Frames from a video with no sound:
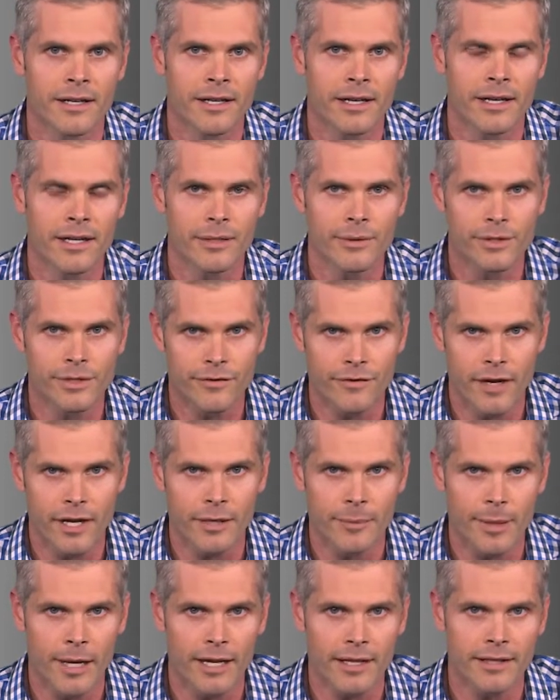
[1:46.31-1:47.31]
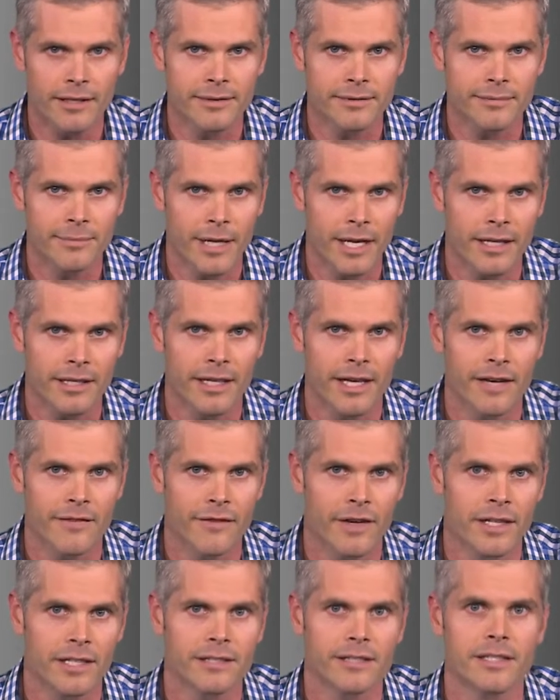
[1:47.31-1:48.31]
Uh, he was a fighter pilot back in the F
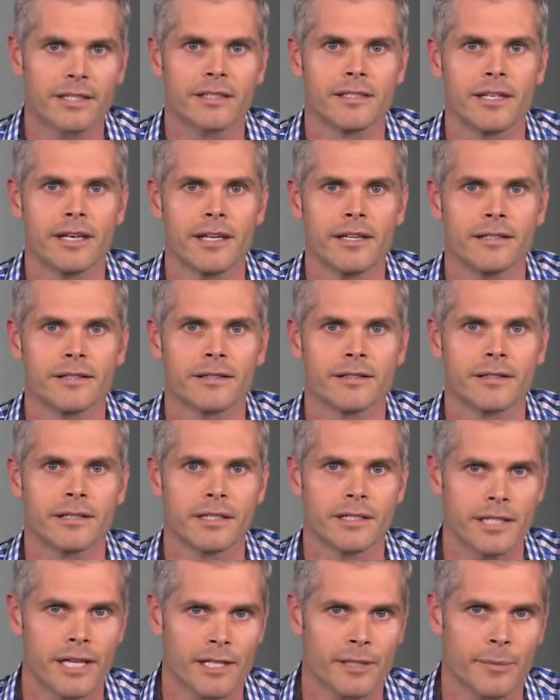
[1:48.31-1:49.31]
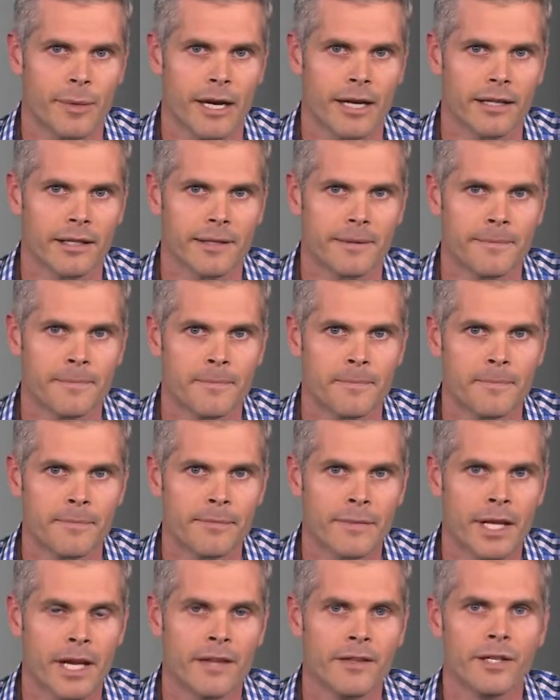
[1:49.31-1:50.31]
86 days, a test pilot,
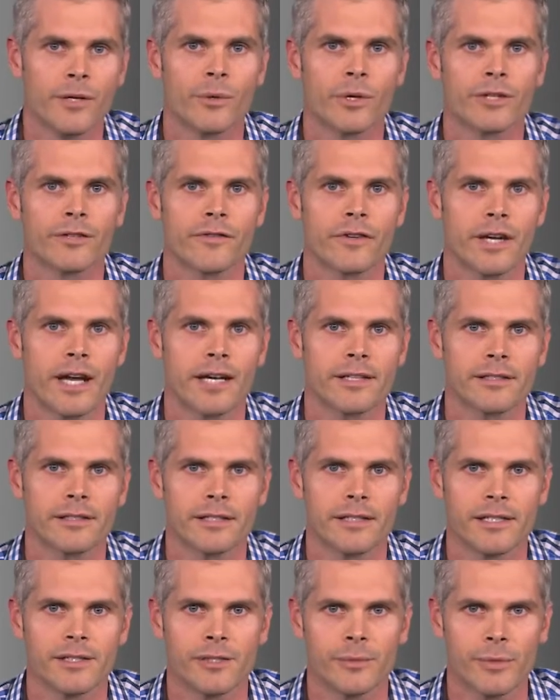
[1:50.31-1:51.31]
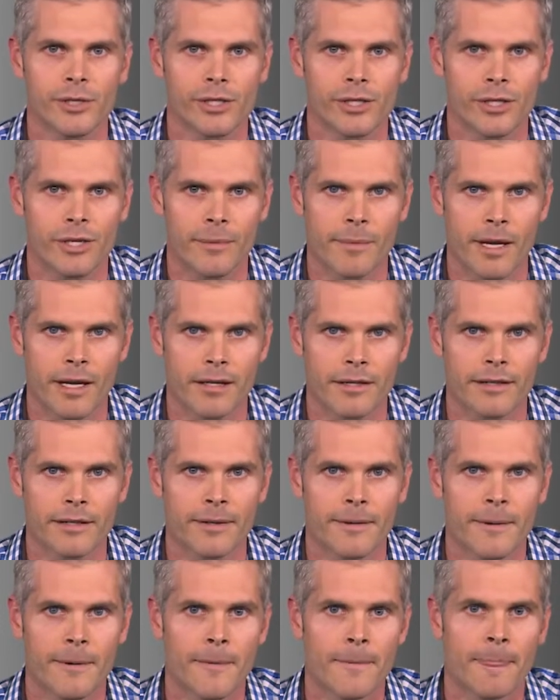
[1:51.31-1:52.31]
and then he worked for NASA as a mission commander.
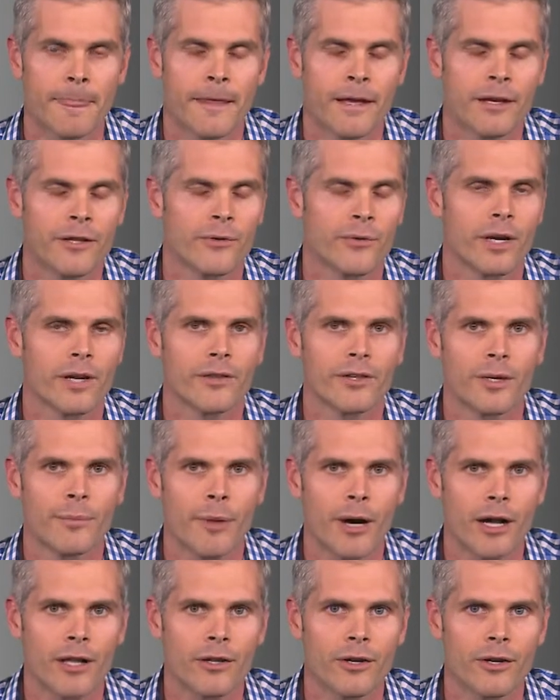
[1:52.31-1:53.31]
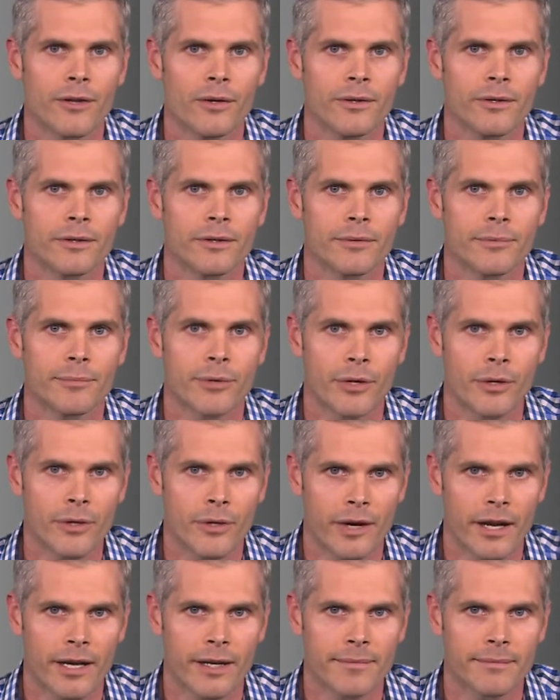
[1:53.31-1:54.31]
Throughout the Apollo
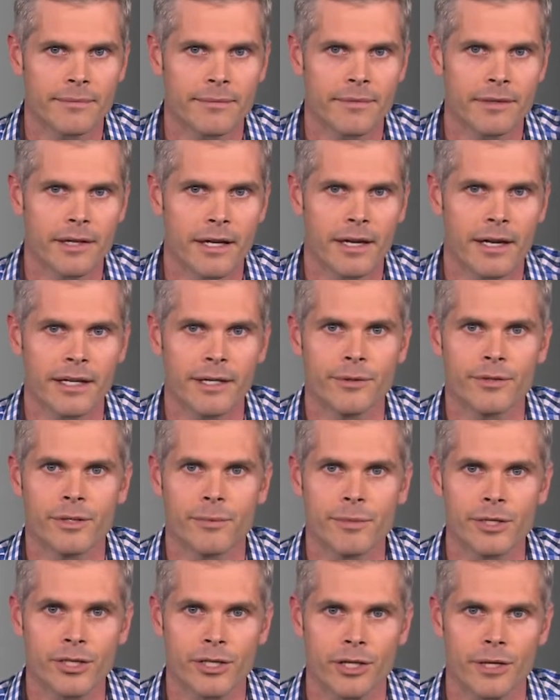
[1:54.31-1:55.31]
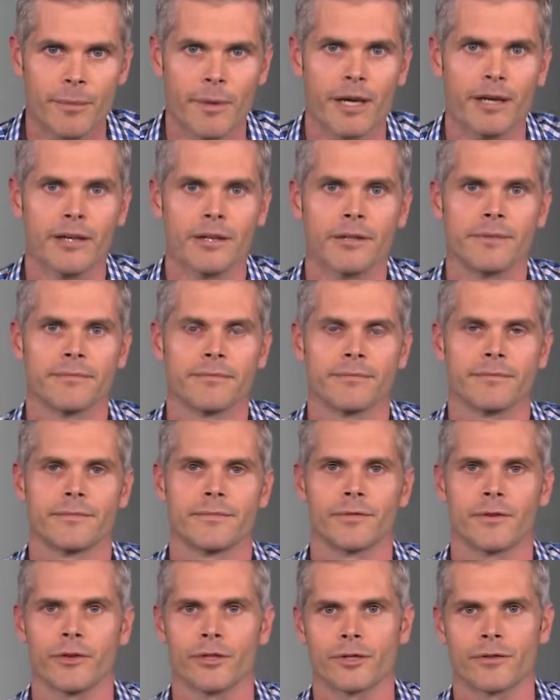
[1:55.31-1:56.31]
program, uh, he was a mission commander,
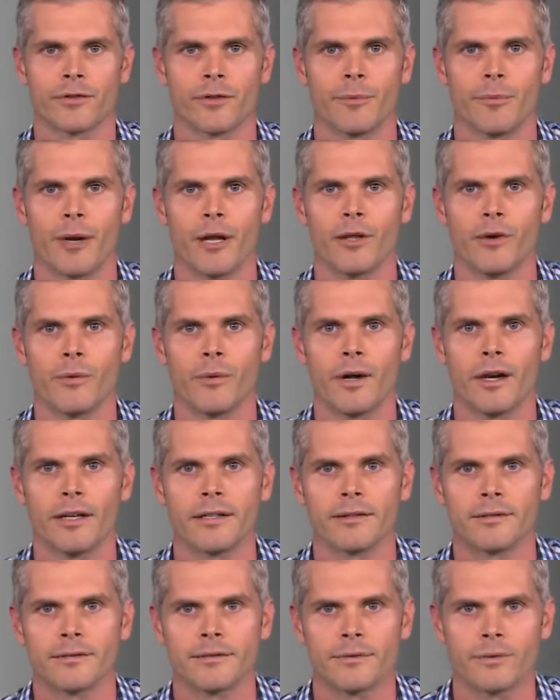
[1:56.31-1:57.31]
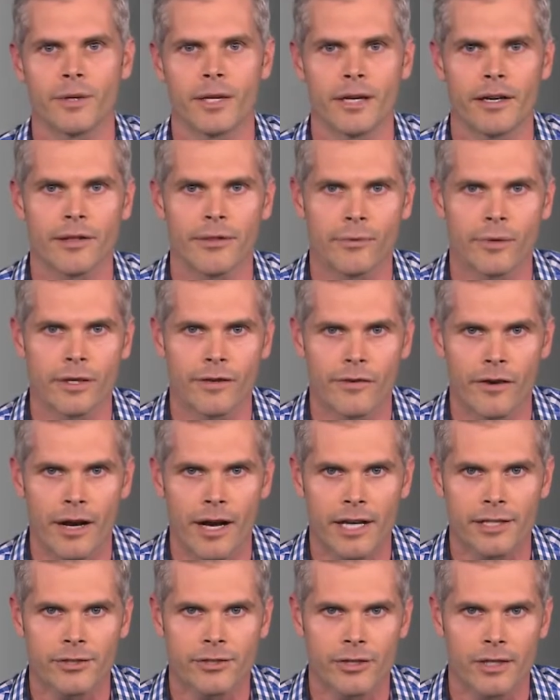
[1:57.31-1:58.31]
first for Apollo 1, where three of our
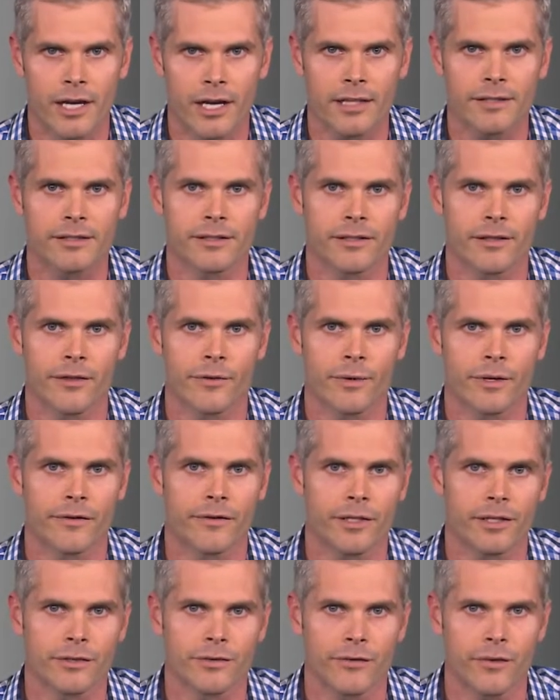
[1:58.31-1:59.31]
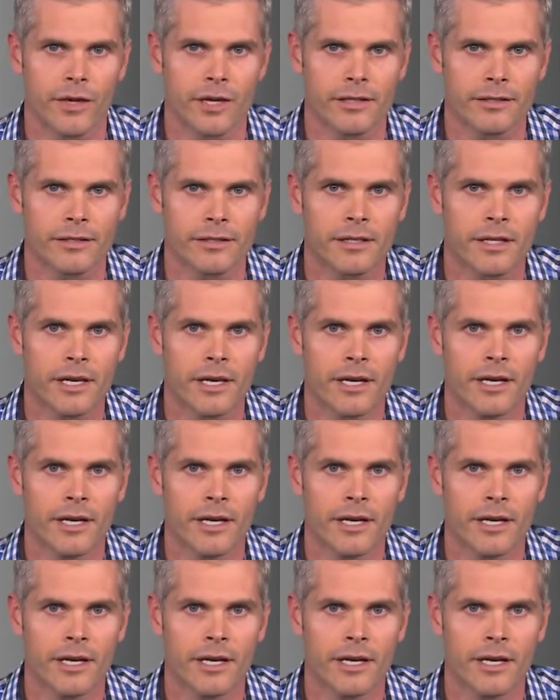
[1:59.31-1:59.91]
astronauts and three of his friends